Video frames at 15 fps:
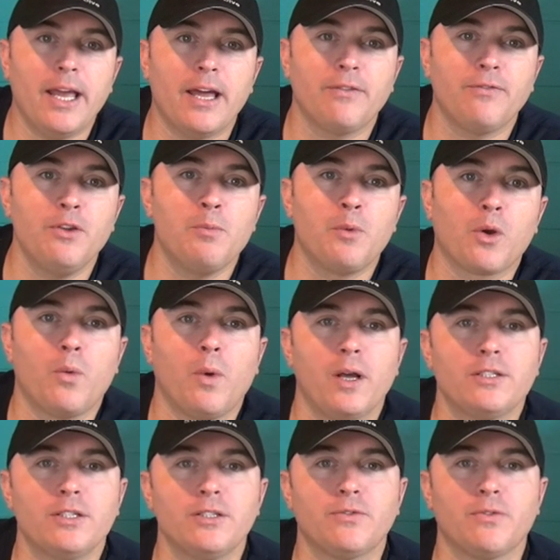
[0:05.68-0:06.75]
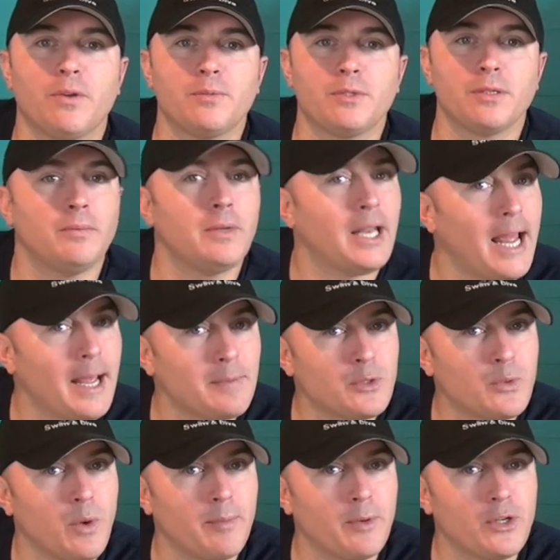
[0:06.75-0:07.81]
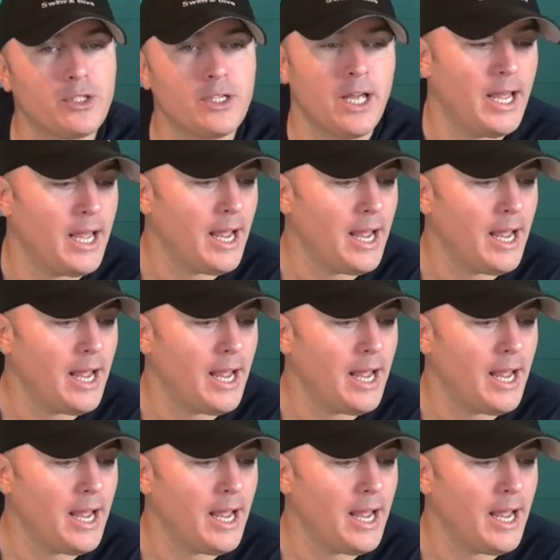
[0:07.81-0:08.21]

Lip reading: Got a few more questions from some lap swimmers